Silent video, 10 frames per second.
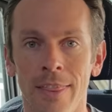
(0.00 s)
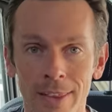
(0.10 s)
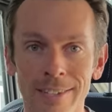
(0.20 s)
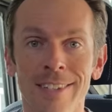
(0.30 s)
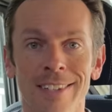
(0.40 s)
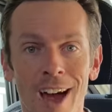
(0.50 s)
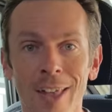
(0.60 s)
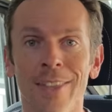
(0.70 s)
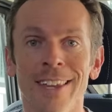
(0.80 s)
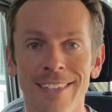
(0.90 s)
This is
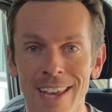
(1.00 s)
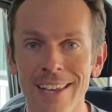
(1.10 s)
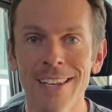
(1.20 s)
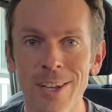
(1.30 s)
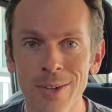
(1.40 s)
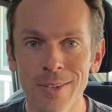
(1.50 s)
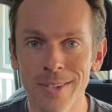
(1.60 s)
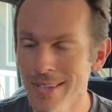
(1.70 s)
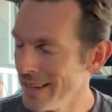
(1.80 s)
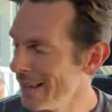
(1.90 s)
not the intended
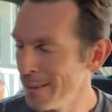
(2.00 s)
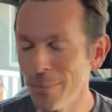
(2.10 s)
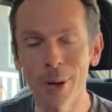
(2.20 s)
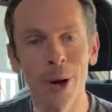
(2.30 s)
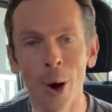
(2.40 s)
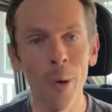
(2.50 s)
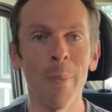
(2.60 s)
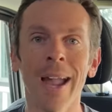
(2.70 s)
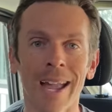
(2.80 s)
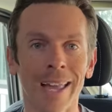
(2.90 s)
use, but oh
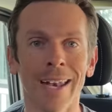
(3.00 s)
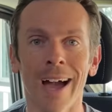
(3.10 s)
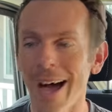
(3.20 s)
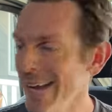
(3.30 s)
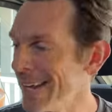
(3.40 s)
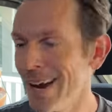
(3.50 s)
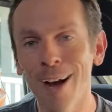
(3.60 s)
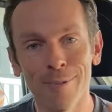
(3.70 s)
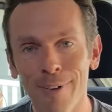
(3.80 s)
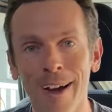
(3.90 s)
man, I
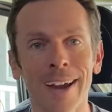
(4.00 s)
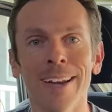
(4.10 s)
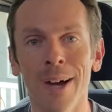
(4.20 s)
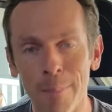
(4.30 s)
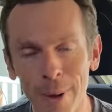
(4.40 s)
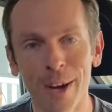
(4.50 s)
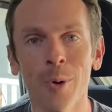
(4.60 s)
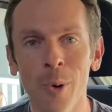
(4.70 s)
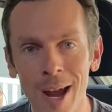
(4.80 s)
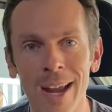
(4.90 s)
cannot find a better
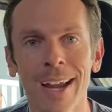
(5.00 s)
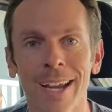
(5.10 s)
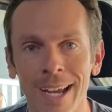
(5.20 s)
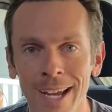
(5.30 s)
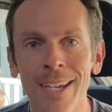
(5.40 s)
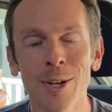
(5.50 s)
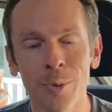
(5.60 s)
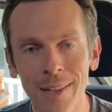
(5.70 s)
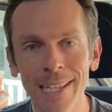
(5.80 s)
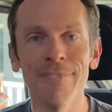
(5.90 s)
way to
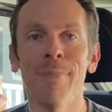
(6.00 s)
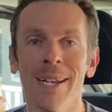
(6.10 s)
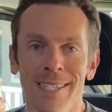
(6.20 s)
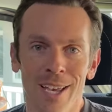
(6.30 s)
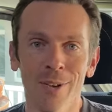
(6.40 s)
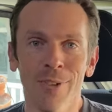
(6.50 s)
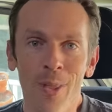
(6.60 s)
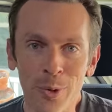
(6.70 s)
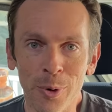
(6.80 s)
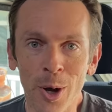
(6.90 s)
relieve myself on
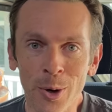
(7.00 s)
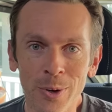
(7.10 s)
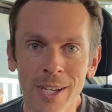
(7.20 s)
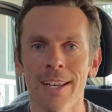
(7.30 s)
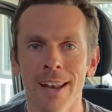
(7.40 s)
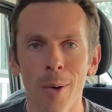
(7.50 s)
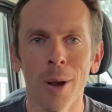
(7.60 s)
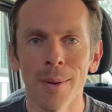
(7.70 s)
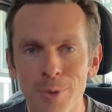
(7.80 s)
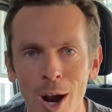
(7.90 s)
the road. Not
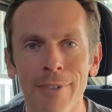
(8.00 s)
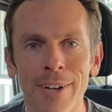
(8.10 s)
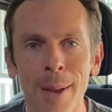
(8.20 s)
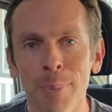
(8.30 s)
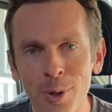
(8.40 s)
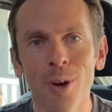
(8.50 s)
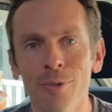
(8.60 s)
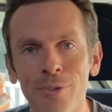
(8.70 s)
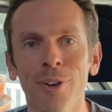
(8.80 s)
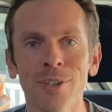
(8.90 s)
while I'm driving, I pull
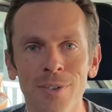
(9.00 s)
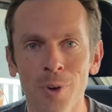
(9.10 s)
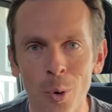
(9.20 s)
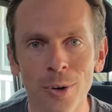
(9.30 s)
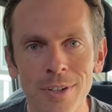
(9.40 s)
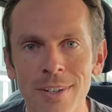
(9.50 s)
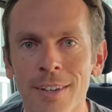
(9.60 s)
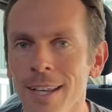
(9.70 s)
over first, of course.